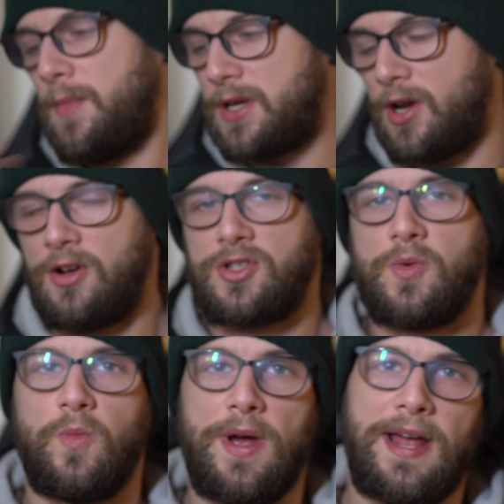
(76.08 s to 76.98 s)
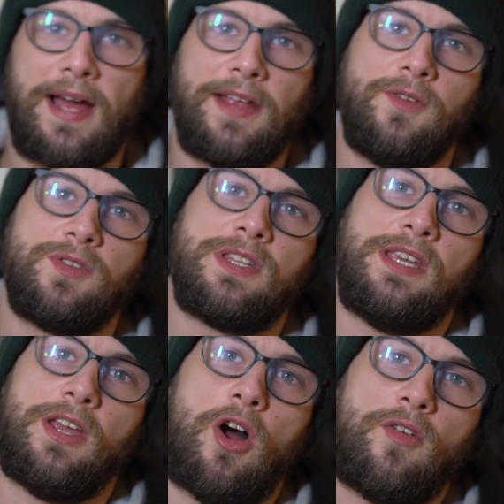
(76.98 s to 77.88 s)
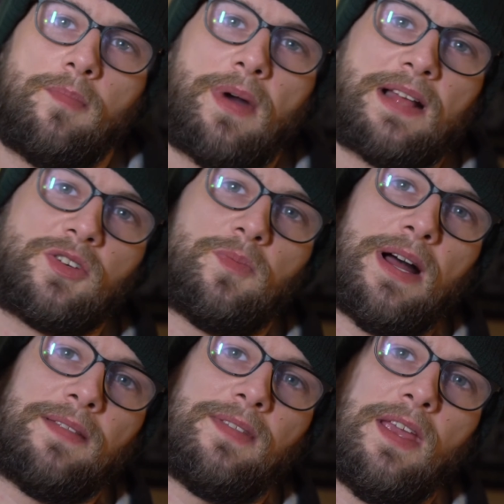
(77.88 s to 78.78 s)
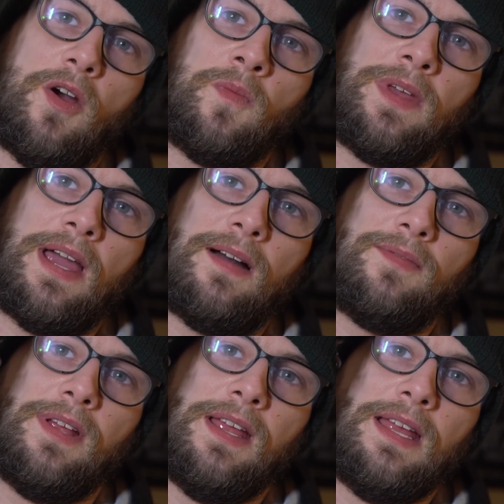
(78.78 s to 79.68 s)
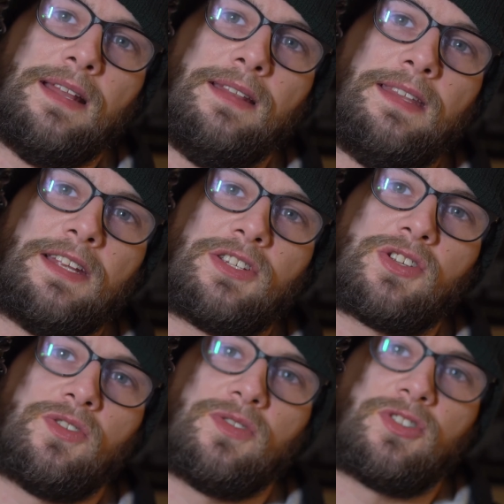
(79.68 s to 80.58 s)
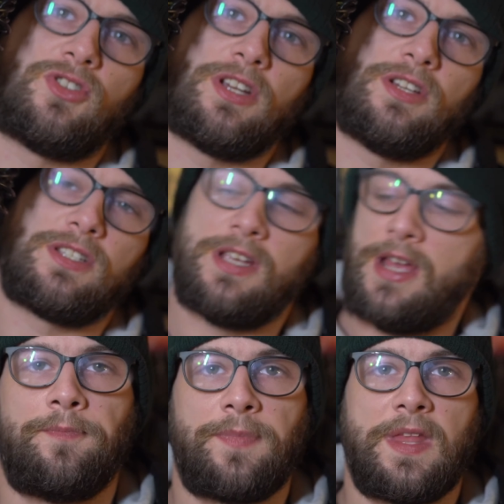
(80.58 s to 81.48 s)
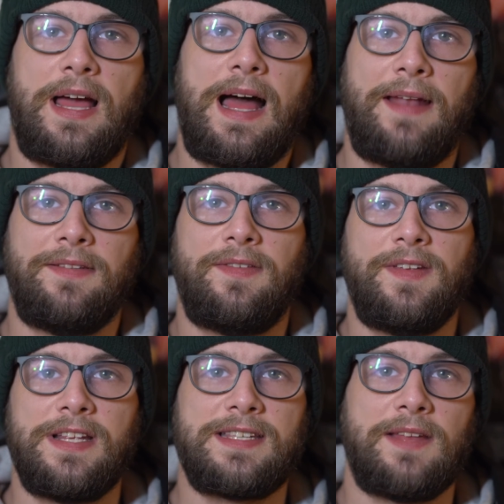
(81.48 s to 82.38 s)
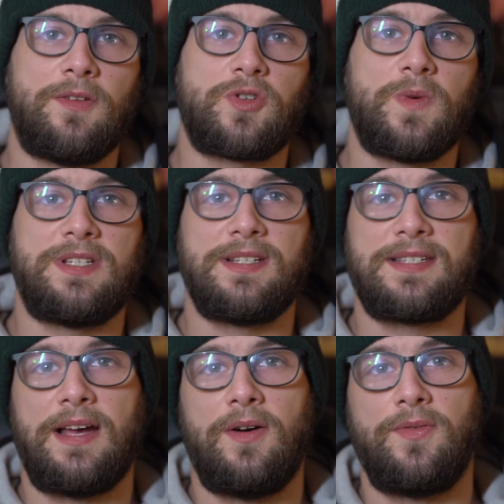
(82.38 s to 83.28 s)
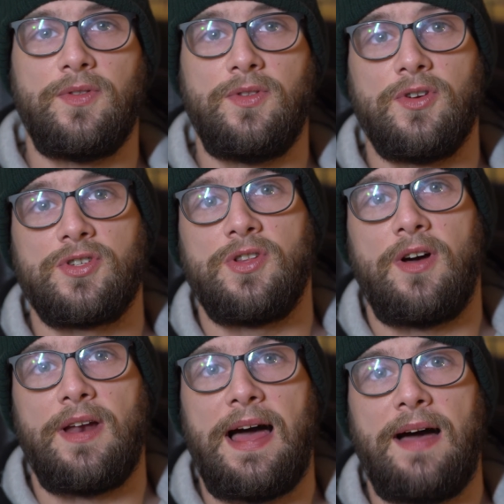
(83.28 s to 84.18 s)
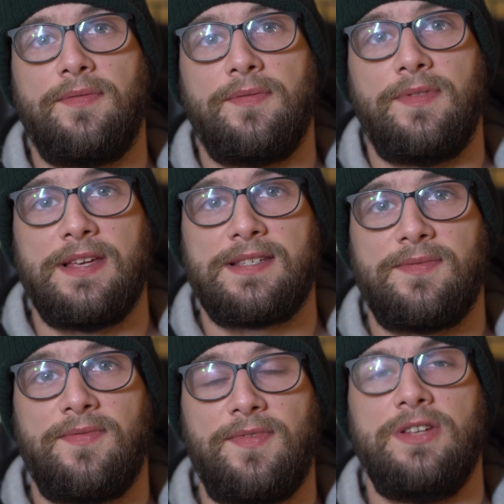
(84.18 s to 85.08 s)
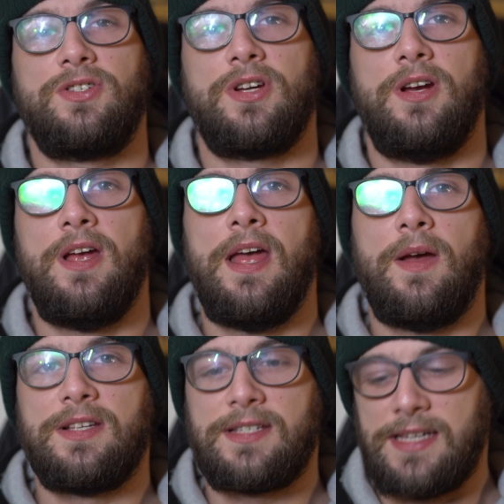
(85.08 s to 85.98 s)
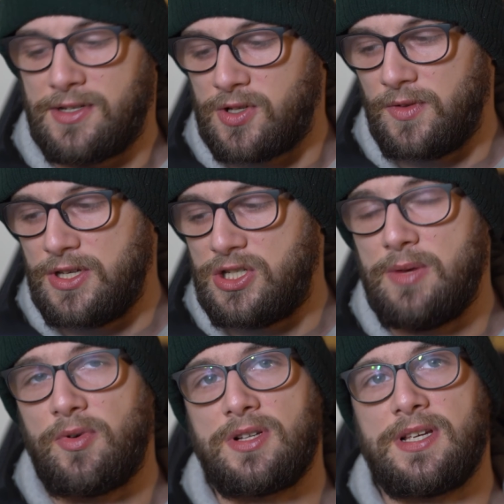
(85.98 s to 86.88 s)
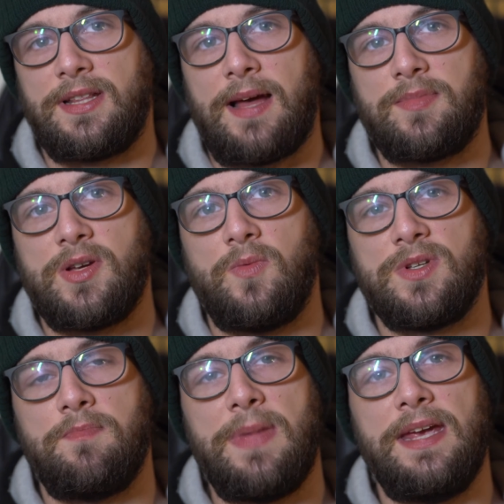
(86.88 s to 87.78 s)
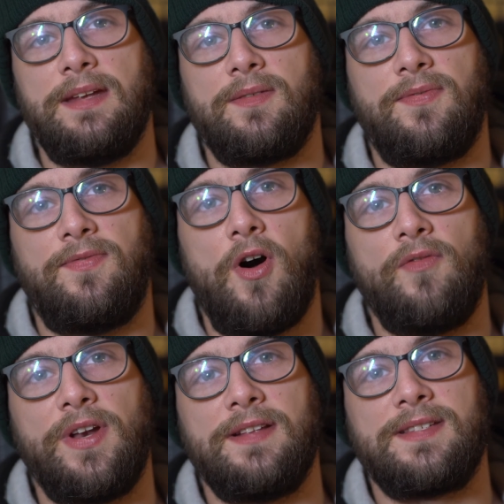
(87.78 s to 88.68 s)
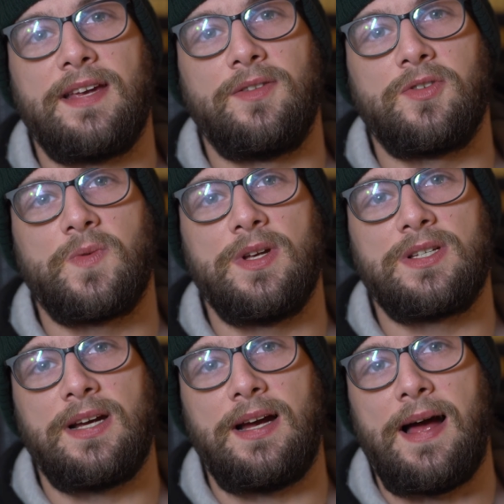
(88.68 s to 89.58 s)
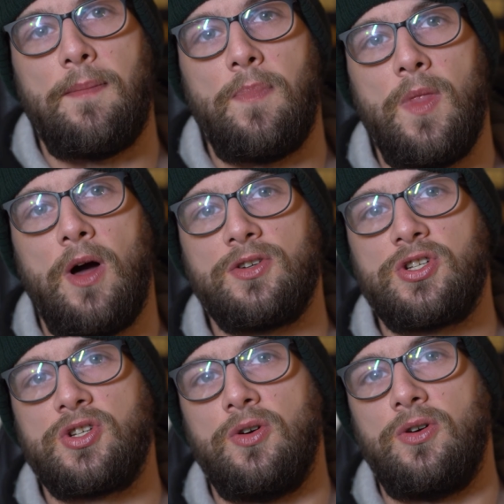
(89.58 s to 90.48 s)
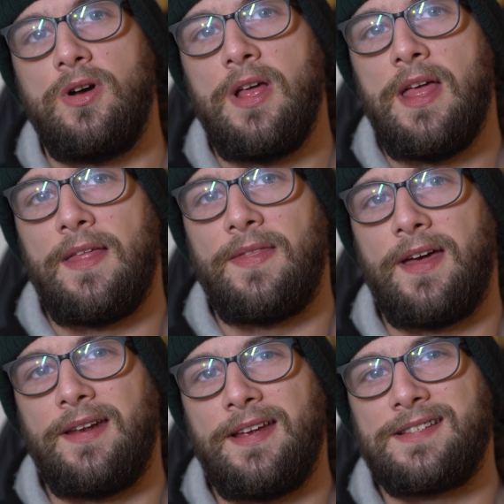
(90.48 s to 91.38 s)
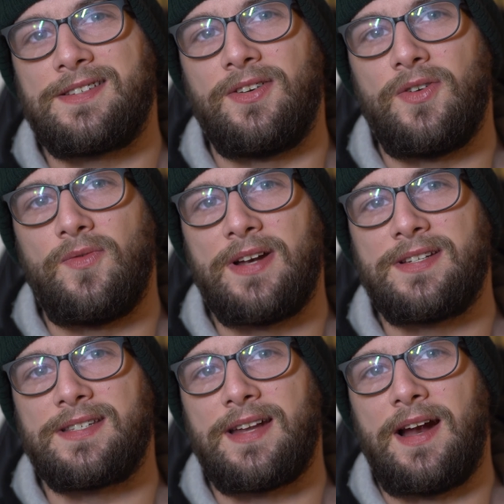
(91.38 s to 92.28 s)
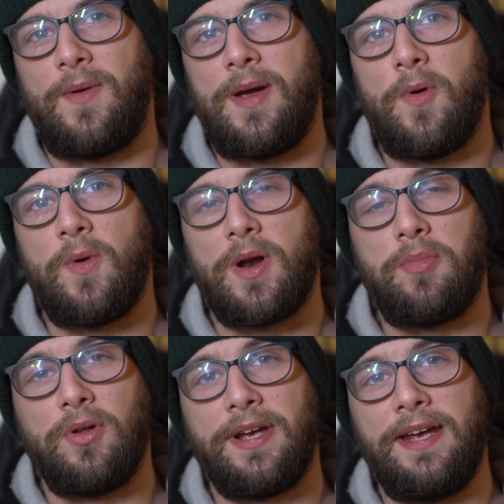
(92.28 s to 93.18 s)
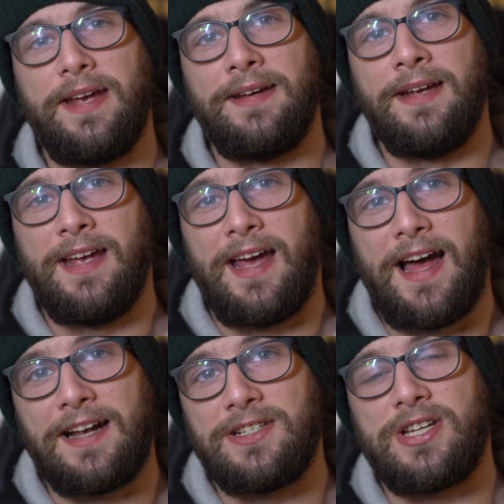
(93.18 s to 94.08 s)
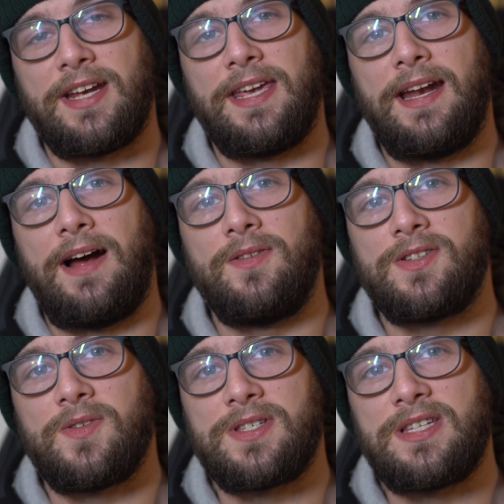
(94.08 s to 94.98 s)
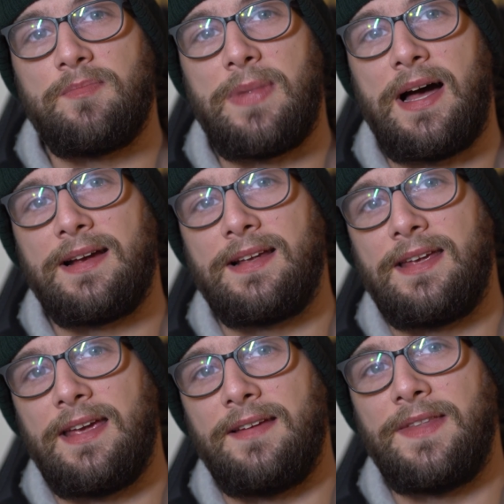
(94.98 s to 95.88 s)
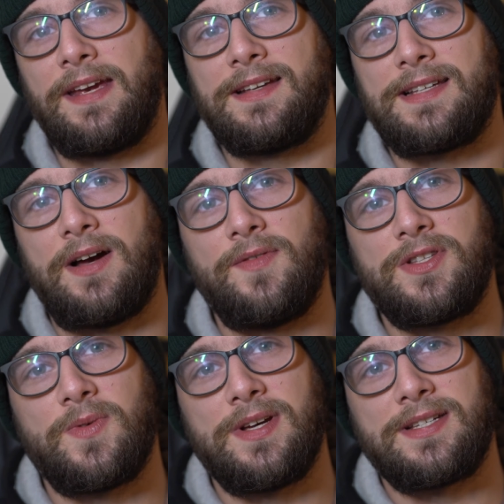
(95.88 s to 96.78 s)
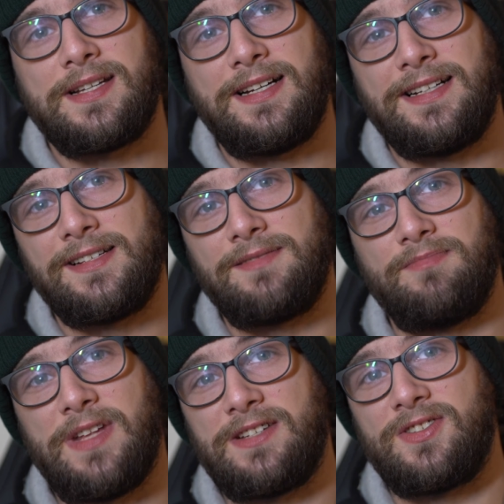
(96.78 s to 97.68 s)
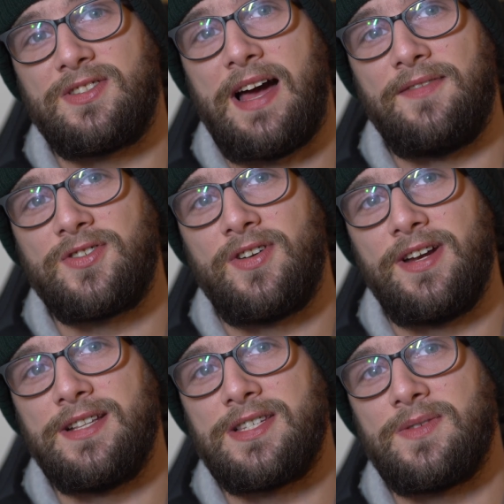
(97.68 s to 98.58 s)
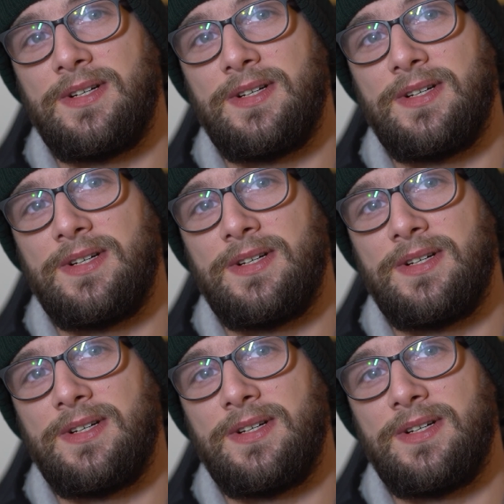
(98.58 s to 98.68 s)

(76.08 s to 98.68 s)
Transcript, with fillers: because when I use the Hori Battlepad, they only have digital triggers, and the Nintendo Switch itself does not have this feature. Seeing as though the GBros adapter was made for the Nintendo Switch, I'm not sure that it's going to register that way, but we're going to plug it in and check it out. So sit back, get your knickers out of a twist, and let's just dive straight into